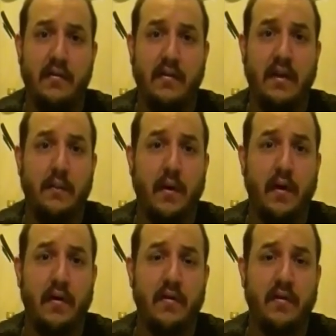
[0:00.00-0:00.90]
to keep
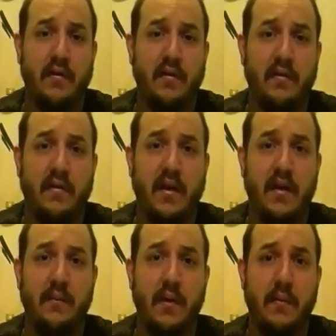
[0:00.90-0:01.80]
our
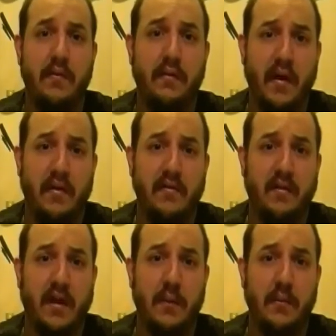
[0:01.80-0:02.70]
Second Amendment
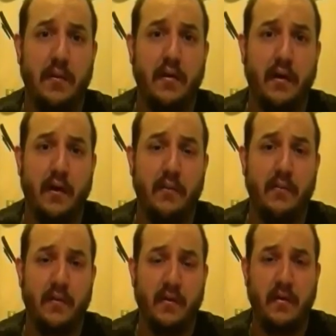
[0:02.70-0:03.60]
rights to keep and bear
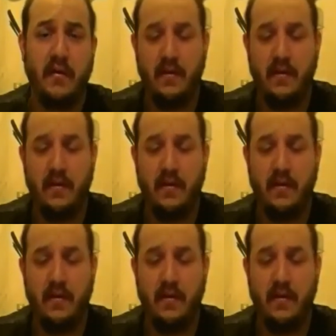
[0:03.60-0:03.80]
arms